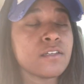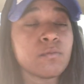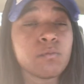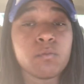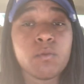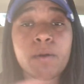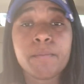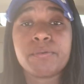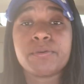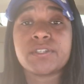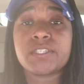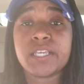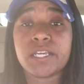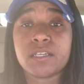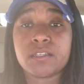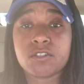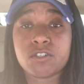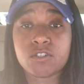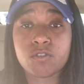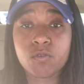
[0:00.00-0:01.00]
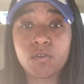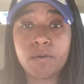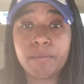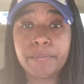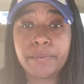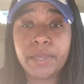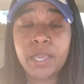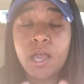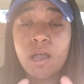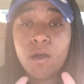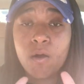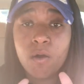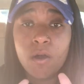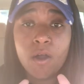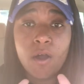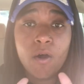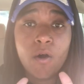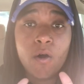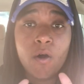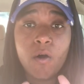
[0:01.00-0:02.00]
one particular Scorpio,
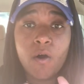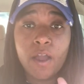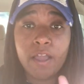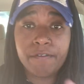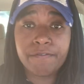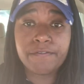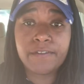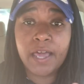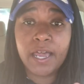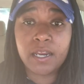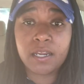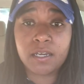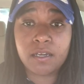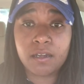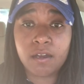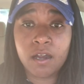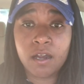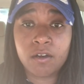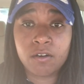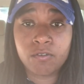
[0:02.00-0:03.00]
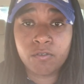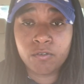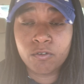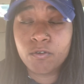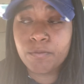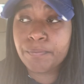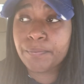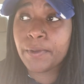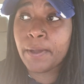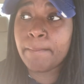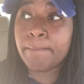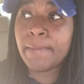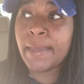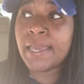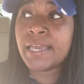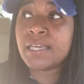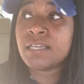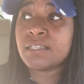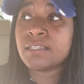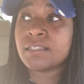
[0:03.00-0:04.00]
if not a group,
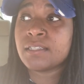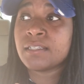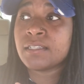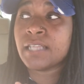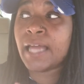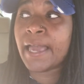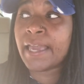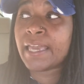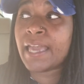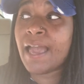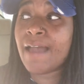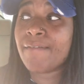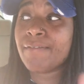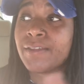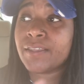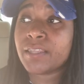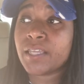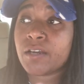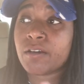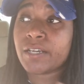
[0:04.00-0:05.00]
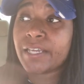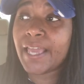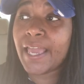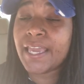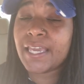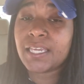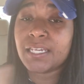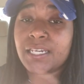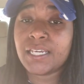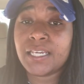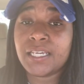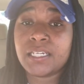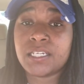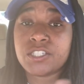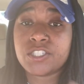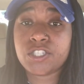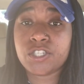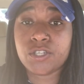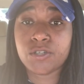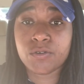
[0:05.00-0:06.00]
may like having their cake and eat
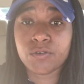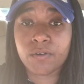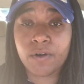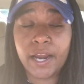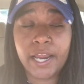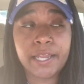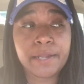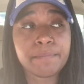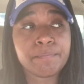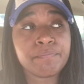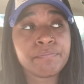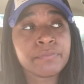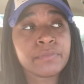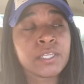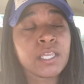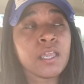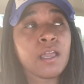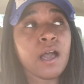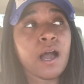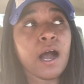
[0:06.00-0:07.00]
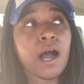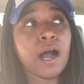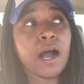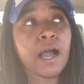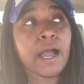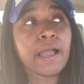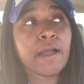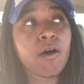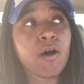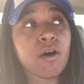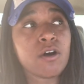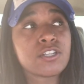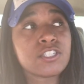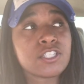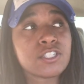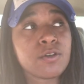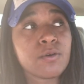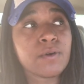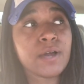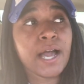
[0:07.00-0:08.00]
it too, right? I
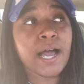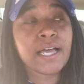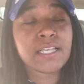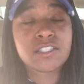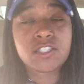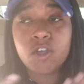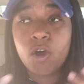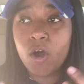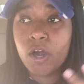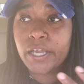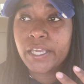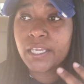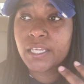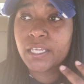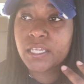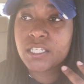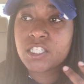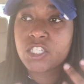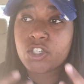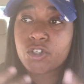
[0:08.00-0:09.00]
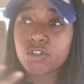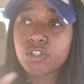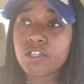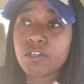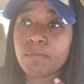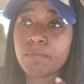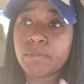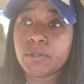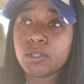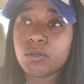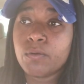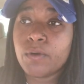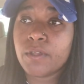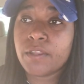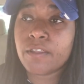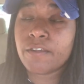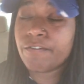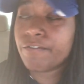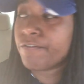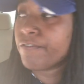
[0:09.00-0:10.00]
also got talking until you're blue
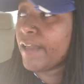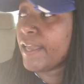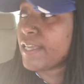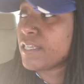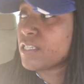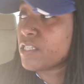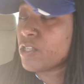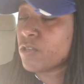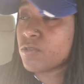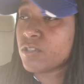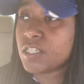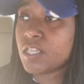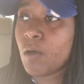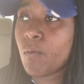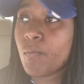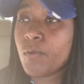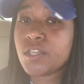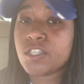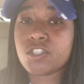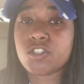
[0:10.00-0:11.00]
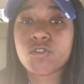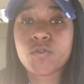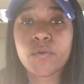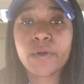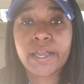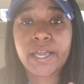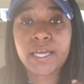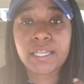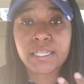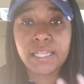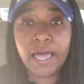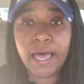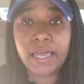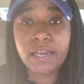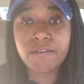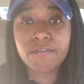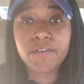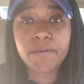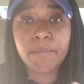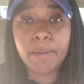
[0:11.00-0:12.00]
in the face. So someone's doing a lot
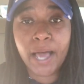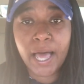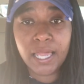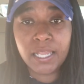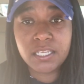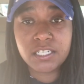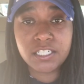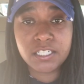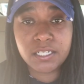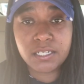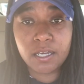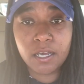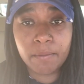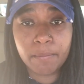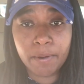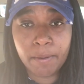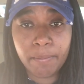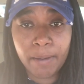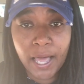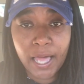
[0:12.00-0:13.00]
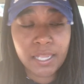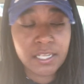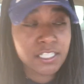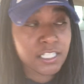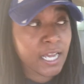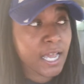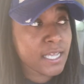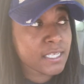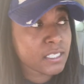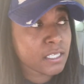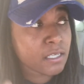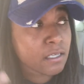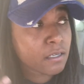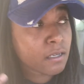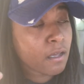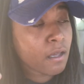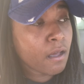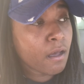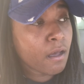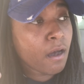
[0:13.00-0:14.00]
of apologizing.
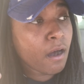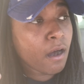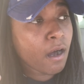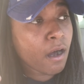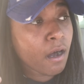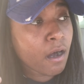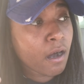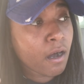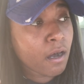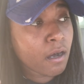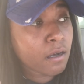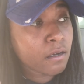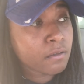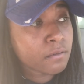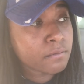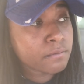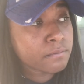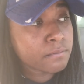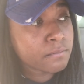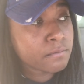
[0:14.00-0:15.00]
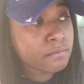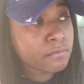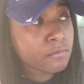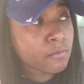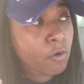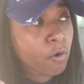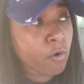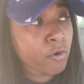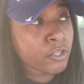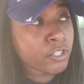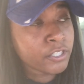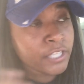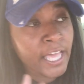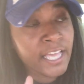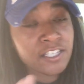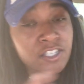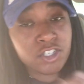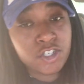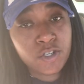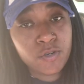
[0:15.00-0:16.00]

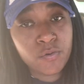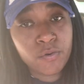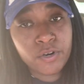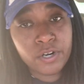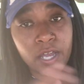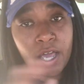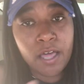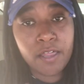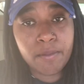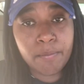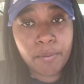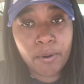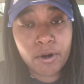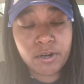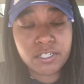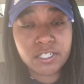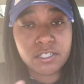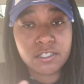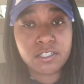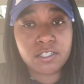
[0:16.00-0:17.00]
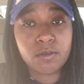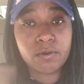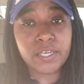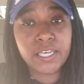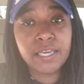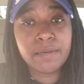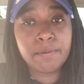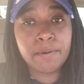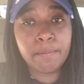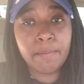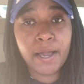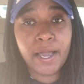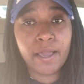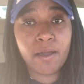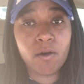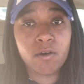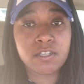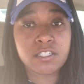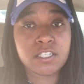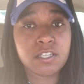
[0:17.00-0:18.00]
That's you or the other person. So keep in mind
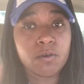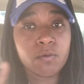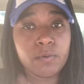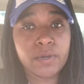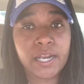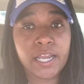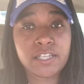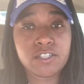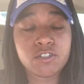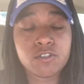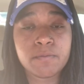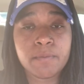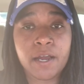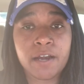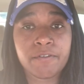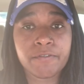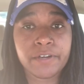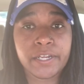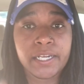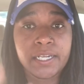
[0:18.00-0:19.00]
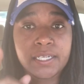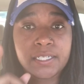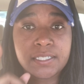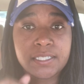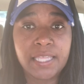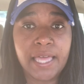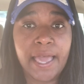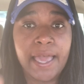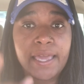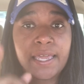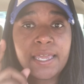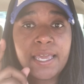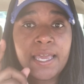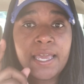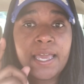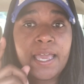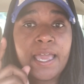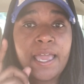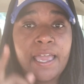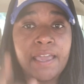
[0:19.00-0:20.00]
also when I do my readings that
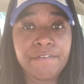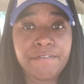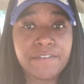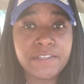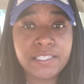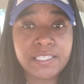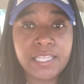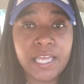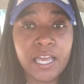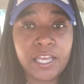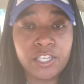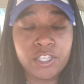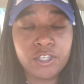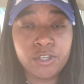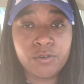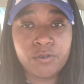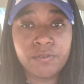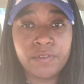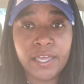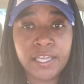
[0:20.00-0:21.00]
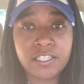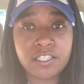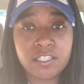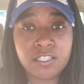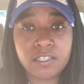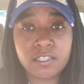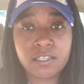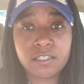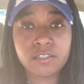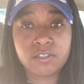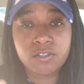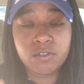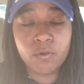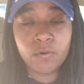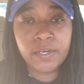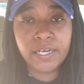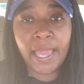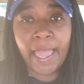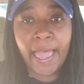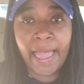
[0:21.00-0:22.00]
if it's not you that's
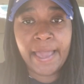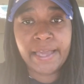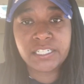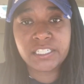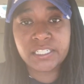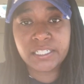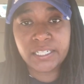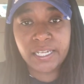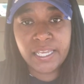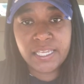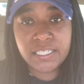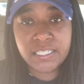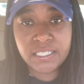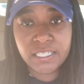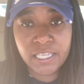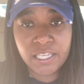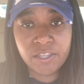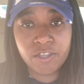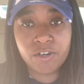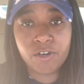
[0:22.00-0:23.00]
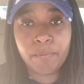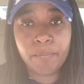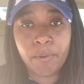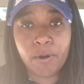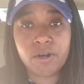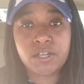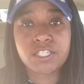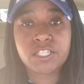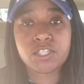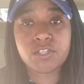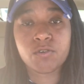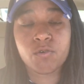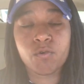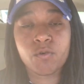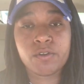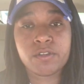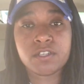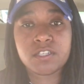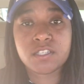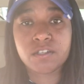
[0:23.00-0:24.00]
doing the action, it's either the person
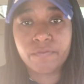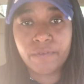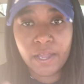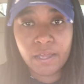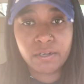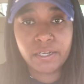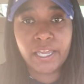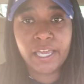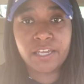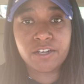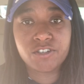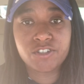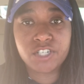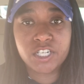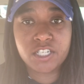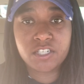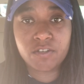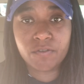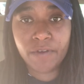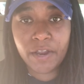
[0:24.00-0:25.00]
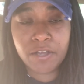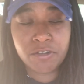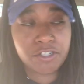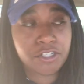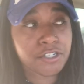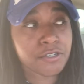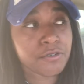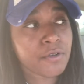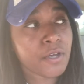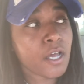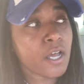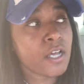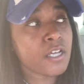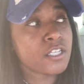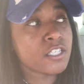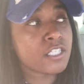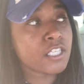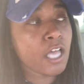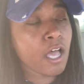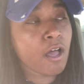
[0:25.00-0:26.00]
or the surrounding energies around you.
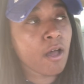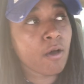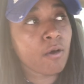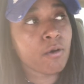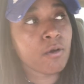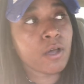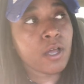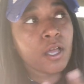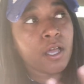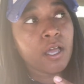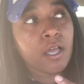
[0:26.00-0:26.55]
So